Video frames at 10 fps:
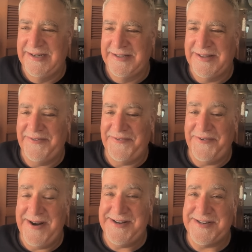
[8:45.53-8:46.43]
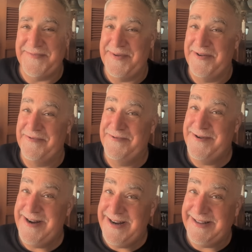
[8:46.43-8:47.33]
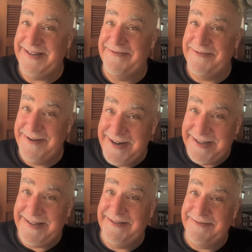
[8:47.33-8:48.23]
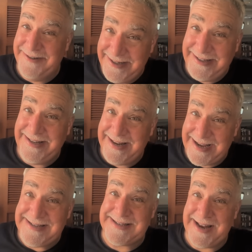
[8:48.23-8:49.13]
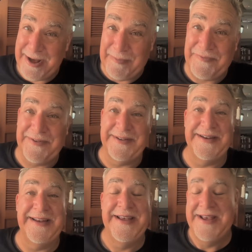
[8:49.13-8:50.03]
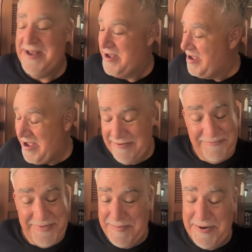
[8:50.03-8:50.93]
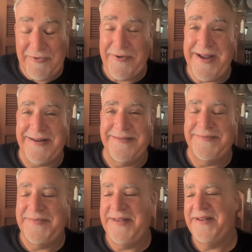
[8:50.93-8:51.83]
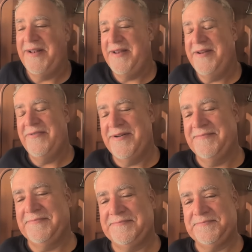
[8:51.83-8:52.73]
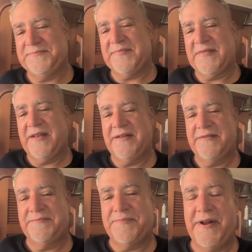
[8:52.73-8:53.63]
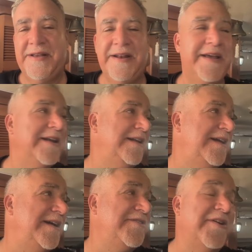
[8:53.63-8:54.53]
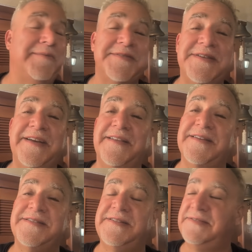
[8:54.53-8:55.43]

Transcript: the French have been really, really, really nice and helpful, and they've been great. And you know what? I'm probably going to get in a lot of trouble saying this.